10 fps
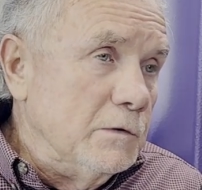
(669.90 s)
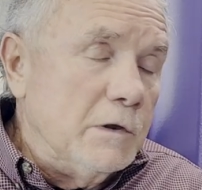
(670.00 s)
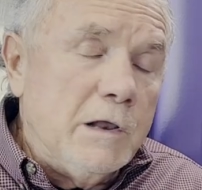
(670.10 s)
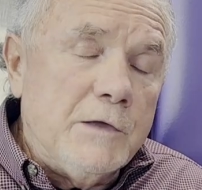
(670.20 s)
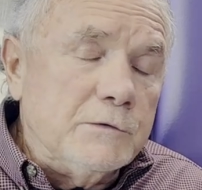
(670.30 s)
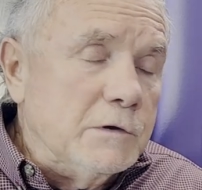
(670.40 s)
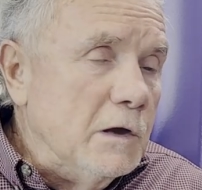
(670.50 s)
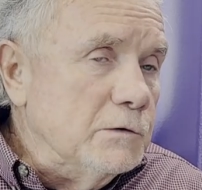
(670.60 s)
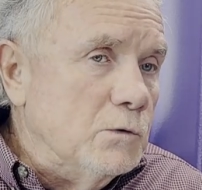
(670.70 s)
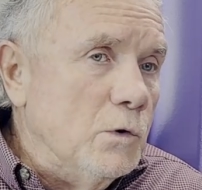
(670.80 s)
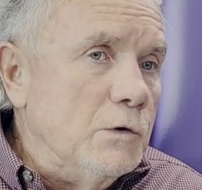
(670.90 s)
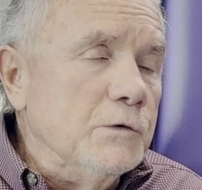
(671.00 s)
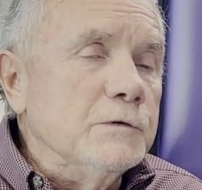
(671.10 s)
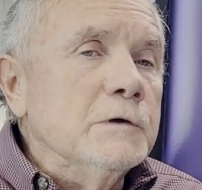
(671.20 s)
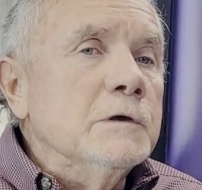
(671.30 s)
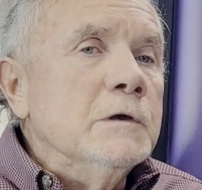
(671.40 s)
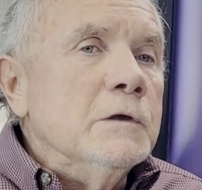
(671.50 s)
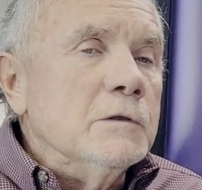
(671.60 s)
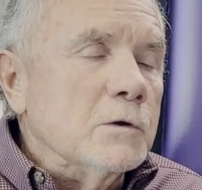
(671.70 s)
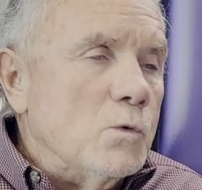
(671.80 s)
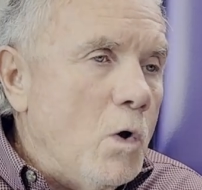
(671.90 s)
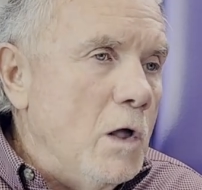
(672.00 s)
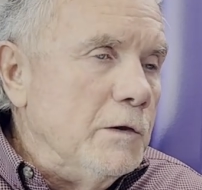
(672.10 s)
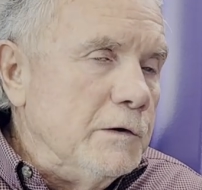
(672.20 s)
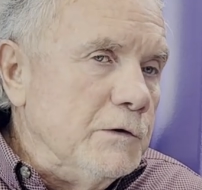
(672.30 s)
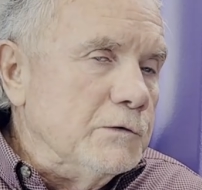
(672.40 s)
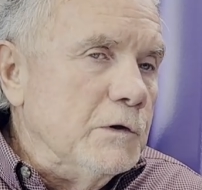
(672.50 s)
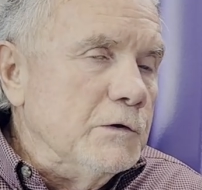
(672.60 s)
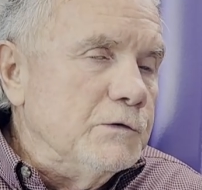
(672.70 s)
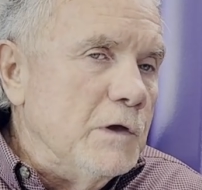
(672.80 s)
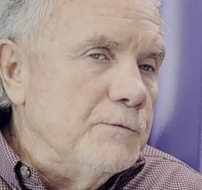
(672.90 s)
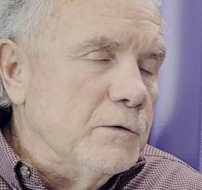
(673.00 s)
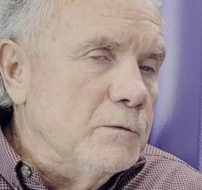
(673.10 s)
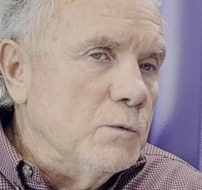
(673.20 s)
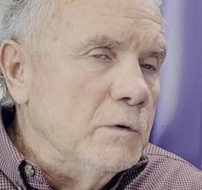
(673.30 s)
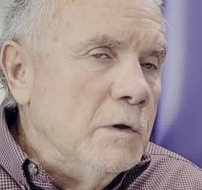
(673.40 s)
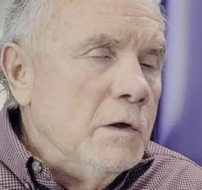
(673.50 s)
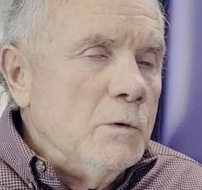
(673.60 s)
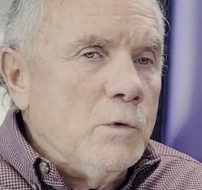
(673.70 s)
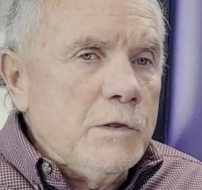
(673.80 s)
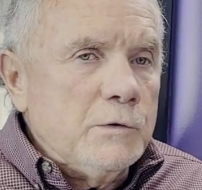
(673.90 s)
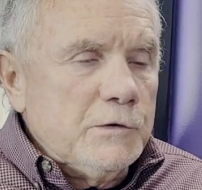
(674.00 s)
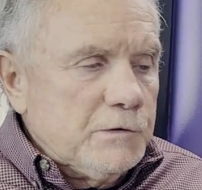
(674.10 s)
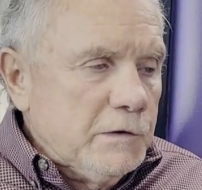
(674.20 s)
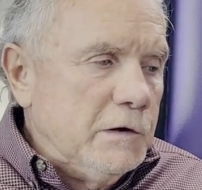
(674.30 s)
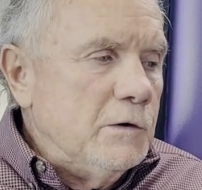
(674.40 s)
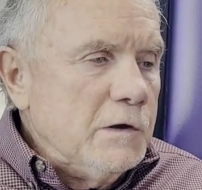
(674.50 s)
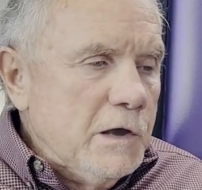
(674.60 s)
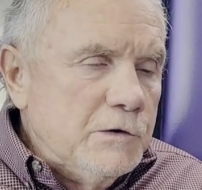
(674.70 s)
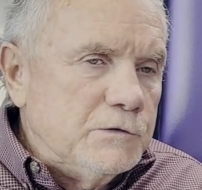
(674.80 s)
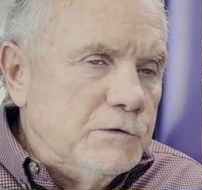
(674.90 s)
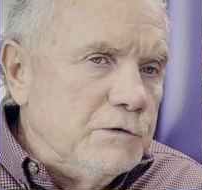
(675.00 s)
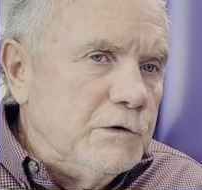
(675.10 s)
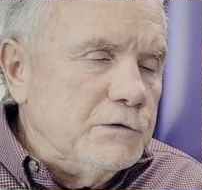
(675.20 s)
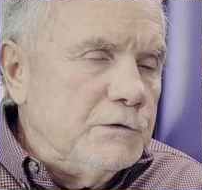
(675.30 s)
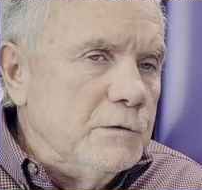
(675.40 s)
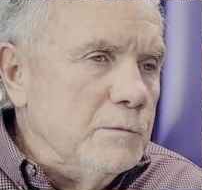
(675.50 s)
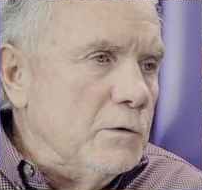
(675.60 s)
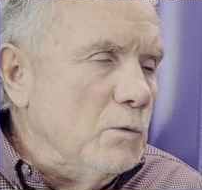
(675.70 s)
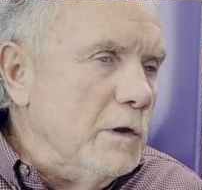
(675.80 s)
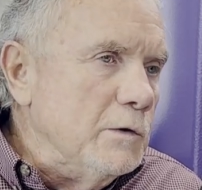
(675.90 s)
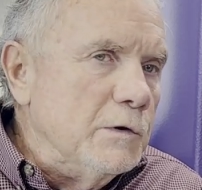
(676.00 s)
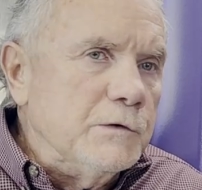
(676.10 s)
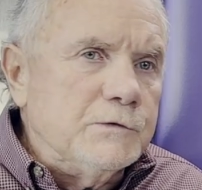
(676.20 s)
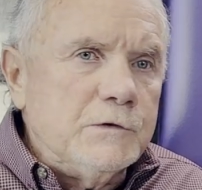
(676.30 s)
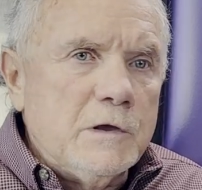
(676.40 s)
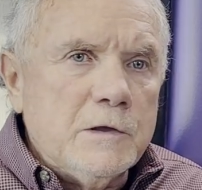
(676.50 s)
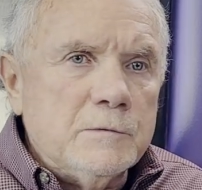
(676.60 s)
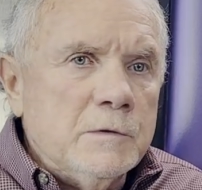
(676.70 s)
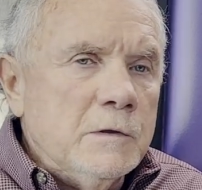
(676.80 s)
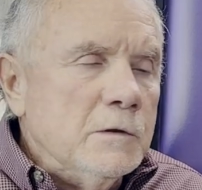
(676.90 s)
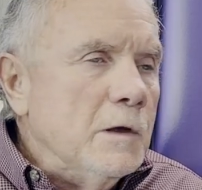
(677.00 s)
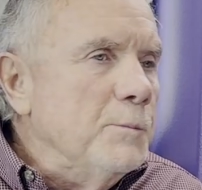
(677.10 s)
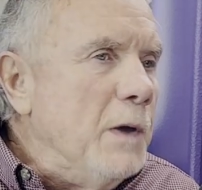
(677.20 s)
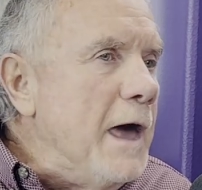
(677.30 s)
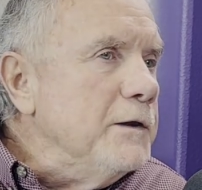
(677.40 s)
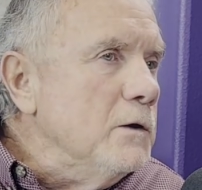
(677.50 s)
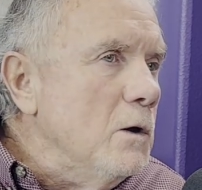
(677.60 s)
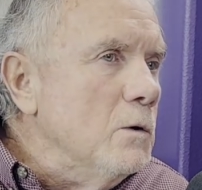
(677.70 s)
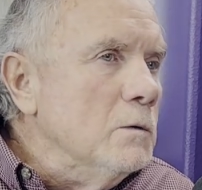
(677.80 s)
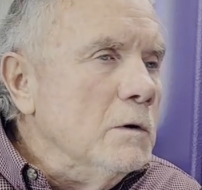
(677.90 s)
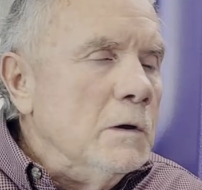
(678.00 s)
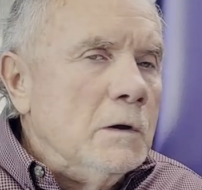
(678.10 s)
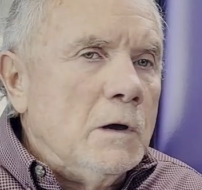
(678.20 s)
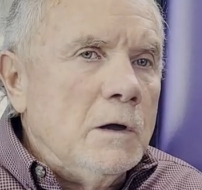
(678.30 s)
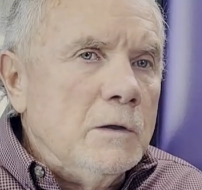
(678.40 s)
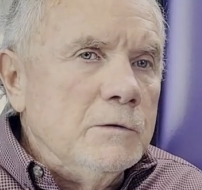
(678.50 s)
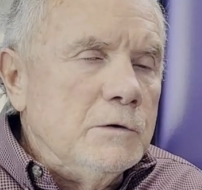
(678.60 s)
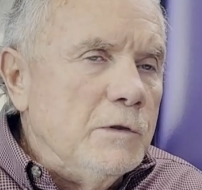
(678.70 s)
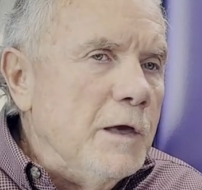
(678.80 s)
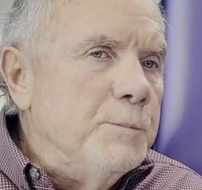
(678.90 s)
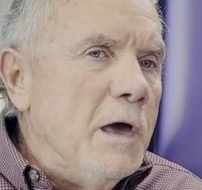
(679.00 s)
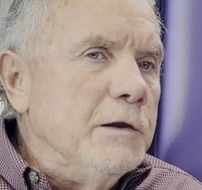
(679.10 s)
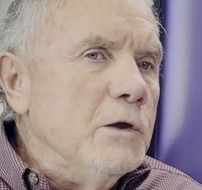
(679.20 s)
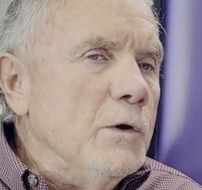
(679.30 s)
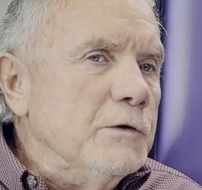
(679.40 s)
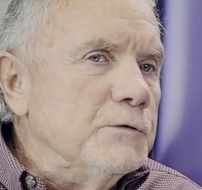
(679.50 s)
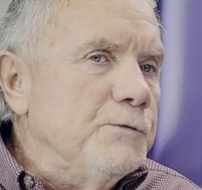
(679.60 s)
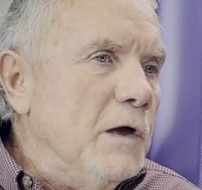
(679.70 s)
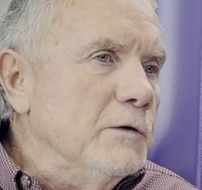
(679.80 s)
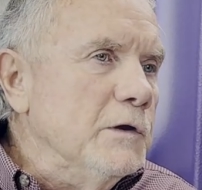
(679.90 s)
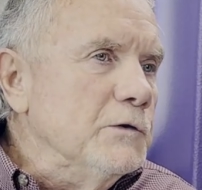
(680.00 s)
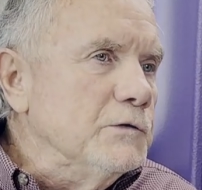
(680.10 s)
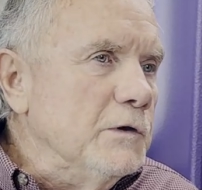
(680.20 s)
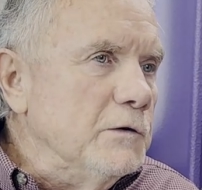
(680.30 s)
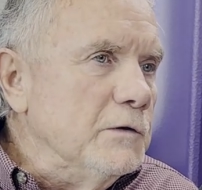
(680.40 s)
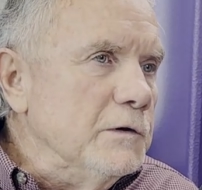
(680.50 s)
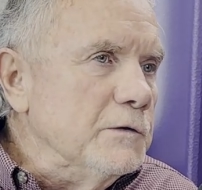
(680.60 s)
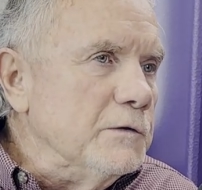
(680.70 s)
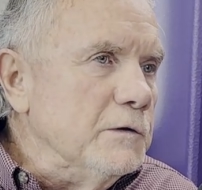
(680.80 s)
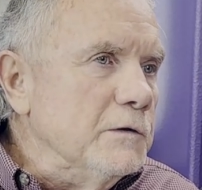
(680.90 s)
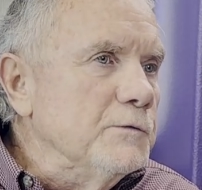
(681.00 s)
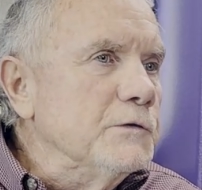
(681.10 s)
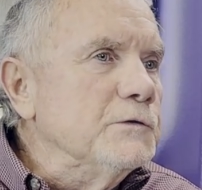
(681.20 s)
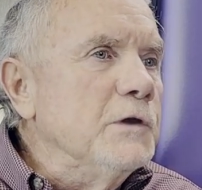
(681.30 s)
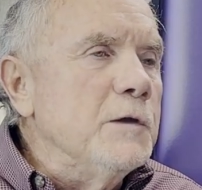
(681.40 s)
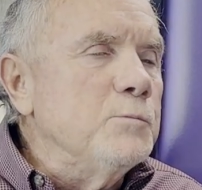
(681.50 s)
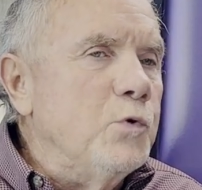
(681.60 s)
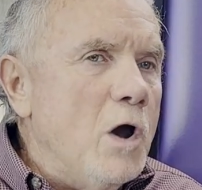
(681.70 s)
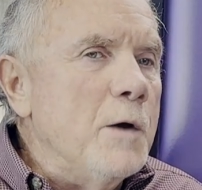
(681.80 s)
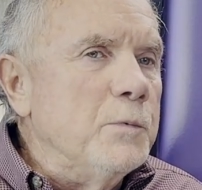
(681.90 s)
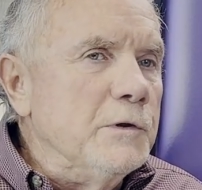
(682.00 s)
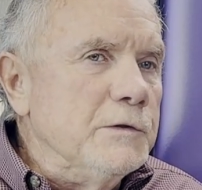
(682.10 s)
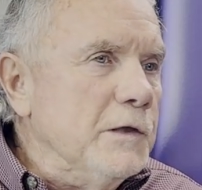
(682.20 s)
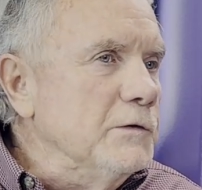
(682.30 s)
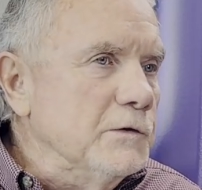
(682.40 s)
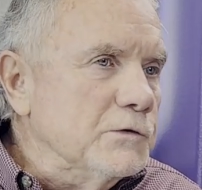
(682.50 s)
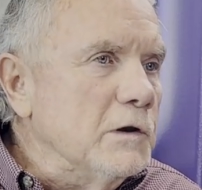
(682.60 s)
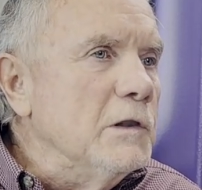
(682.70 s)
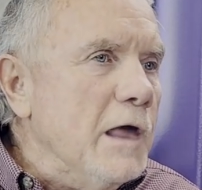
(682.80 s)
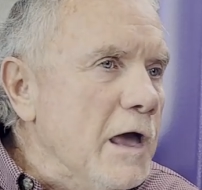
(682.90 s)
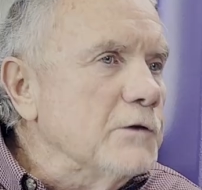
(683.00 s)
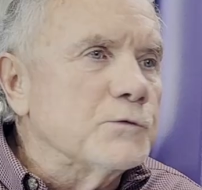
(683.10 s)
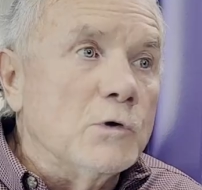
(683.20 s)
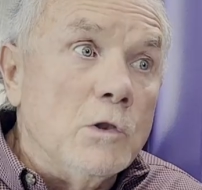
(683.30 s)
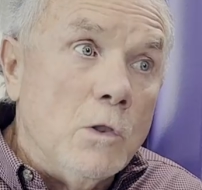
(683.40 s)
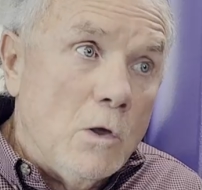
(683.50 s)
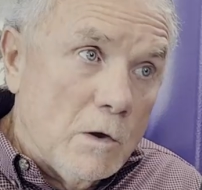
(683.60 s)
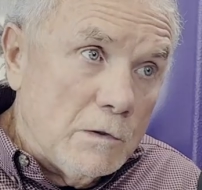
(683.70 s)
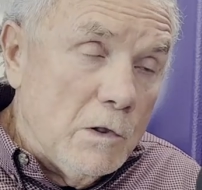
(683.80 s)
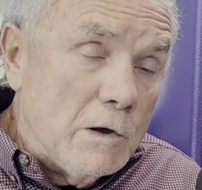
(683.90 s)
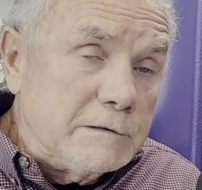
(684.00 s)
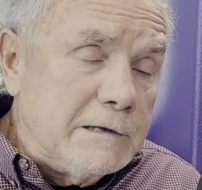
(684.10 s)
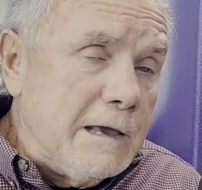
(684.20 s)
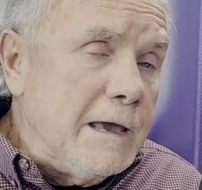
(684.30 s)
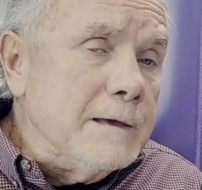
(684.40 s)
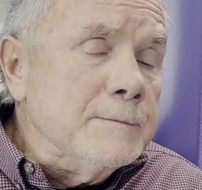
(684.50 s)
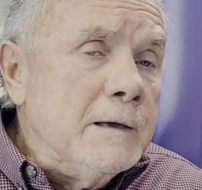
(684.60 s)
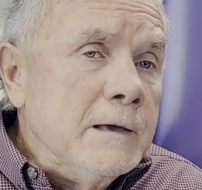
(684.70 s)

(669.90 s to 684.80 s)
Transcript: They're going to have to cut corners. The quality is going to suffer, whether it's an irrigation system or whether it's a patio. That patio has a foundation underneath it. If it's done properly, it's going to last for a long, long time.